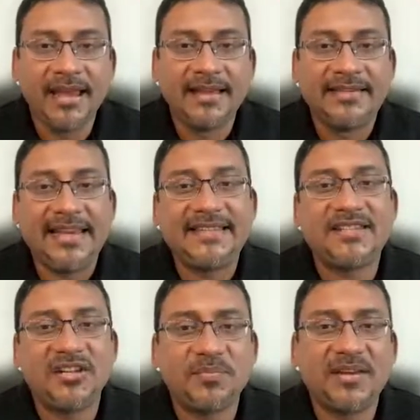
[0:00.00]
They
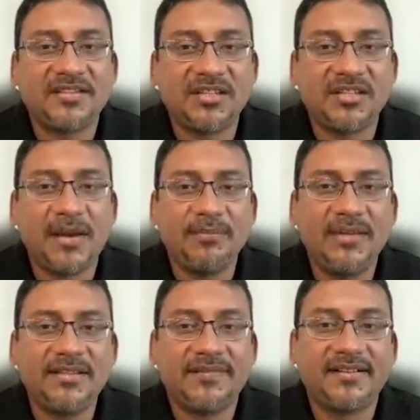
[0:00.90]
exchange messages by
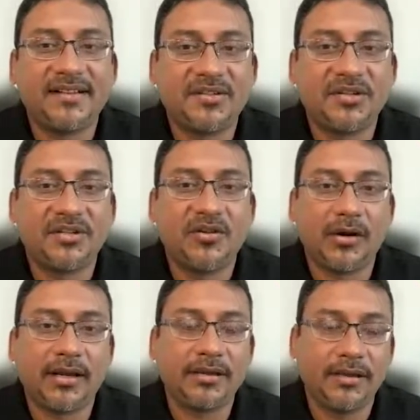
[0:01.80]
means of a destination
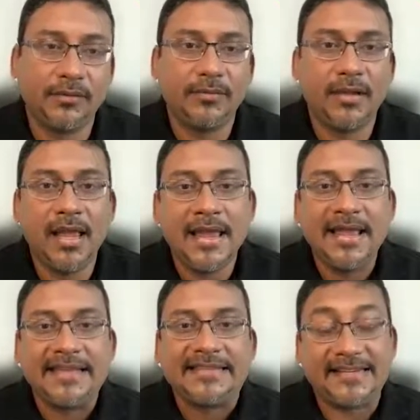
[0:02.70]
called a queue.
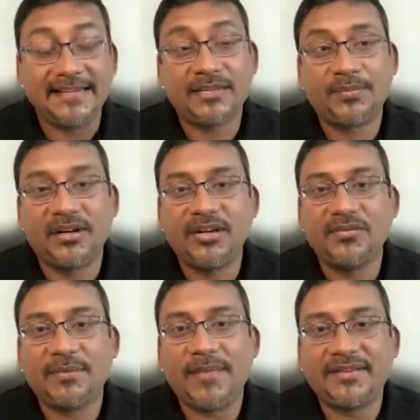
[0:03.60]
Senders produce
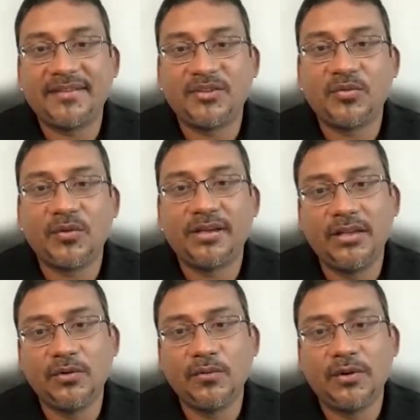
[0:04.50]
a message to a
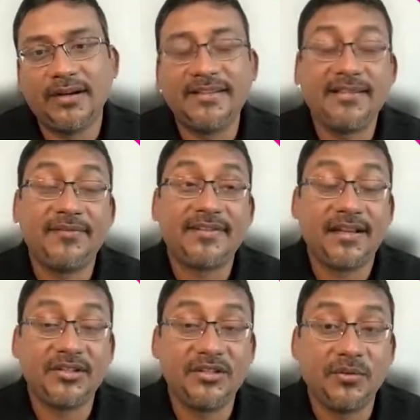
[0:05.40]
queue. Receivers
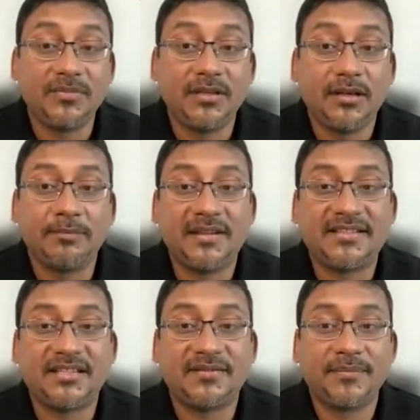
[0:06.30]
consume
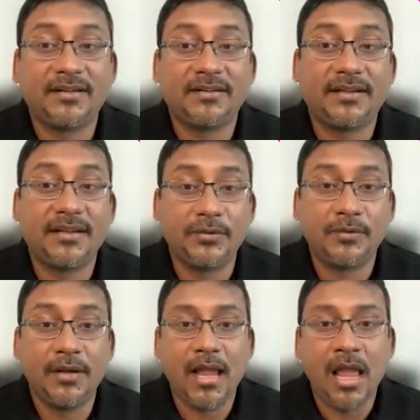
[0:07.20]
messages from the
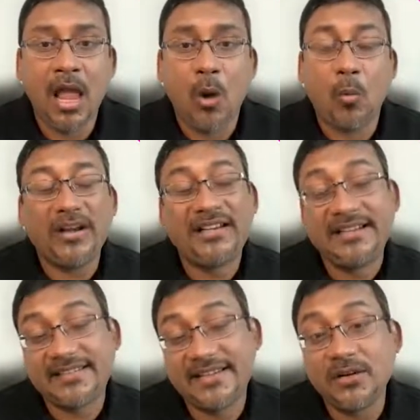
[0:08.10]
queue. What
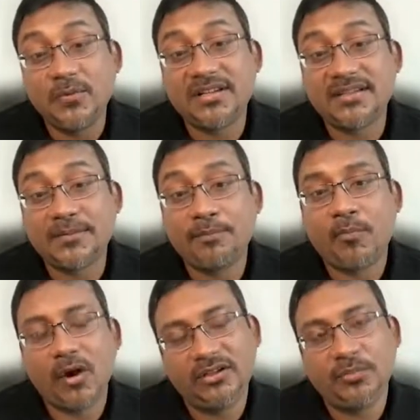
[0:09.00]
distinguishes
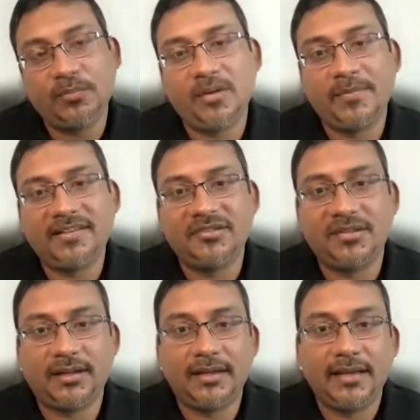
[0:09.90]
point-to-point
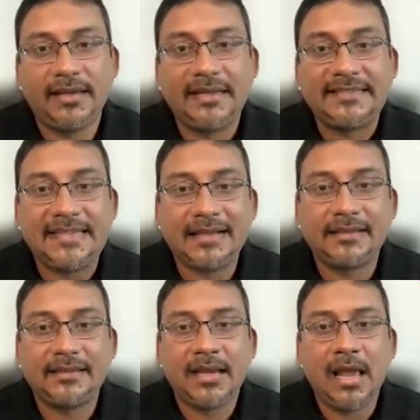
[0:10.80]
messaging is
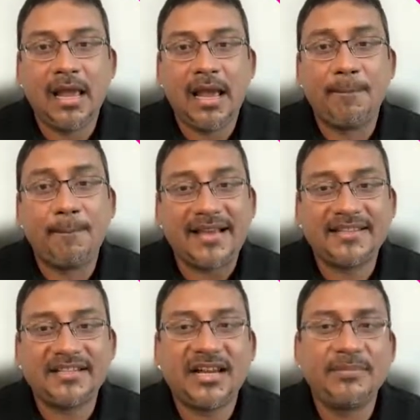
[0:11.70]
that a
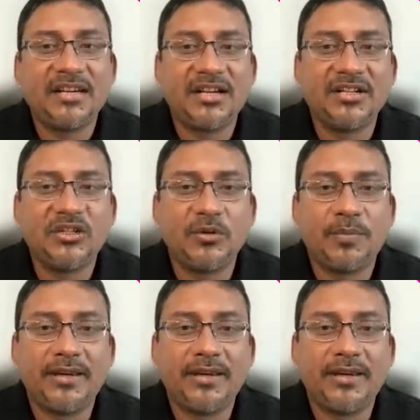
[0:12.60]
message can be consumed by